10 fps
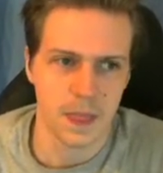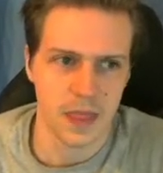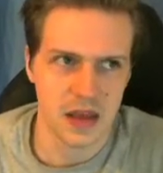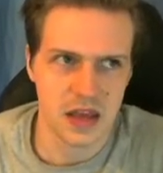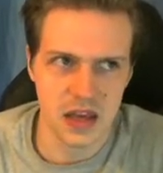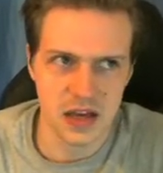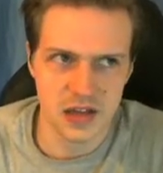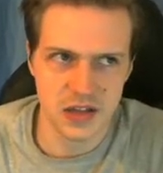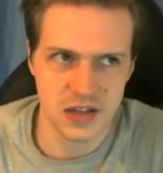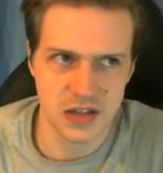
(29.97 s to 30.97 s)

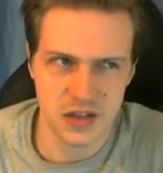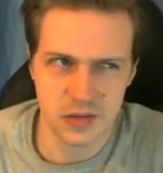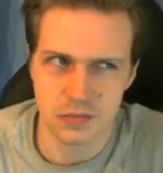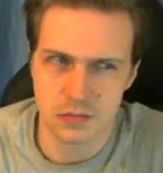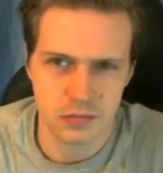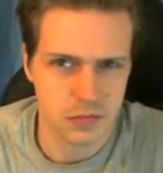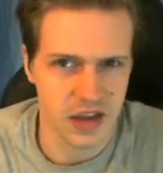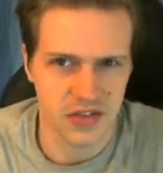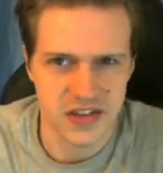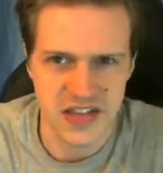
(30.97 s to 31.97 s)
he's
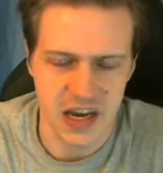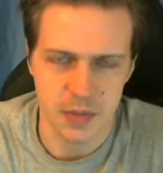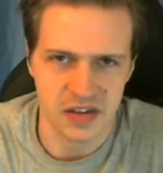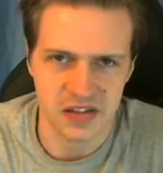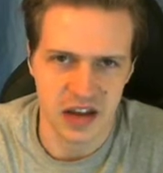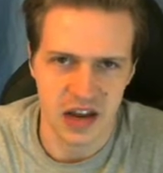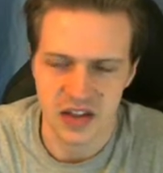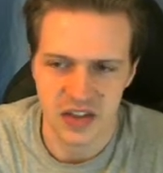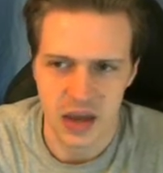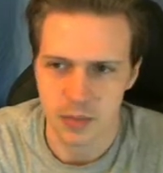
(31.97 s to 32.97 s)
like the second best tight end in
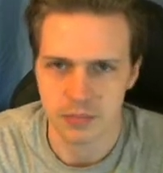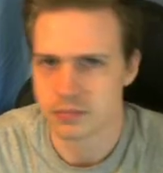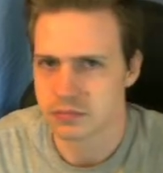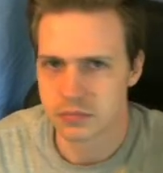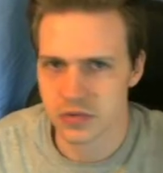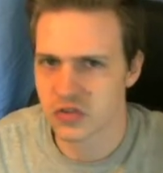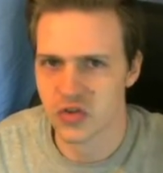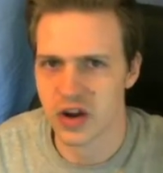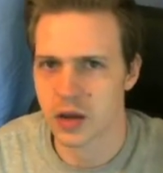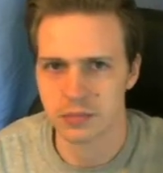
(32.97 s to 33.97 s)
the game.
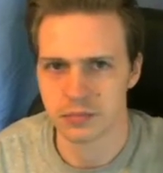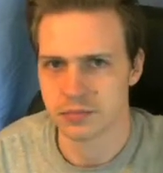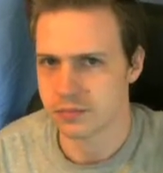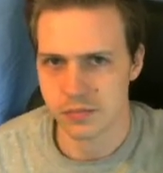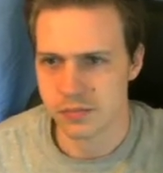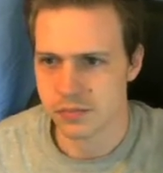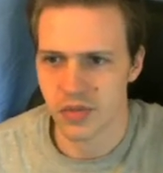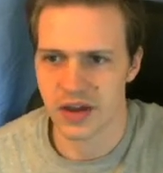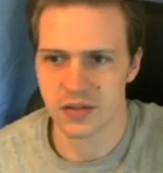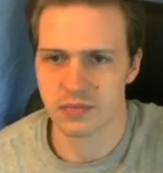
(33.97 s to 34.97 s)
Straight up,
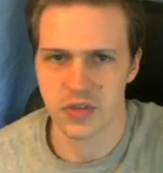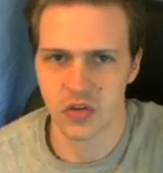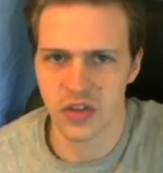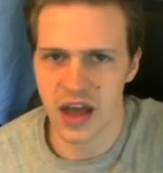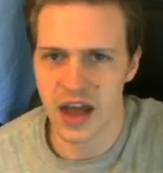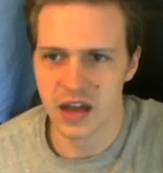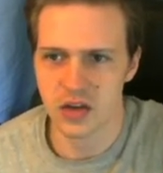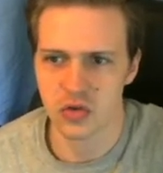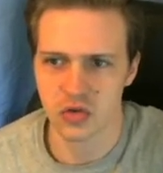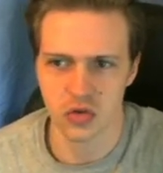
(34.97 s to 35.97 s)
like the only guy
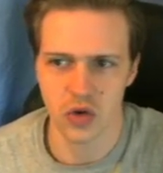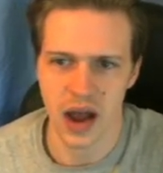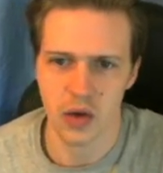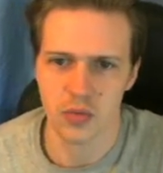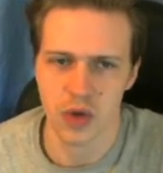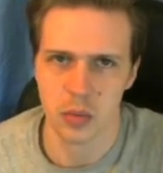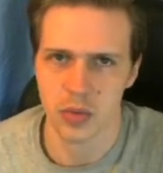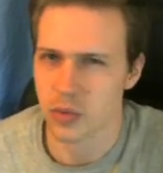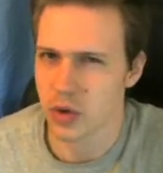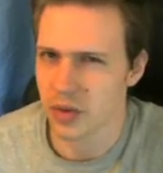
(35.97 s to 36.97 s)
who I would
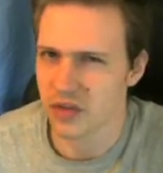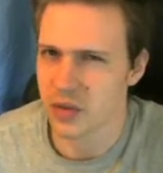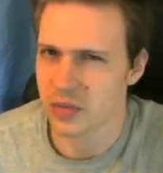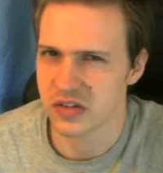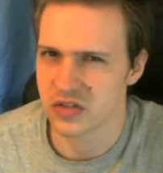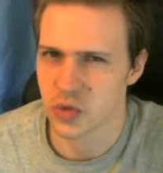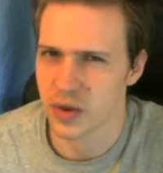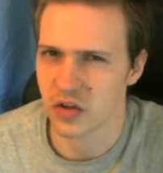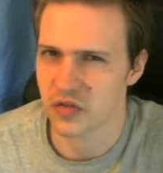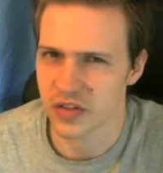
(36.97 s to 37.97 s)
probably put above him is
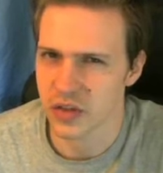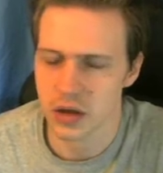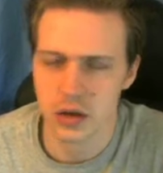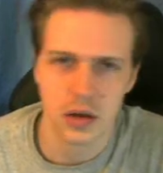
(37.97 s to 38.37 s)
Jermichael Finley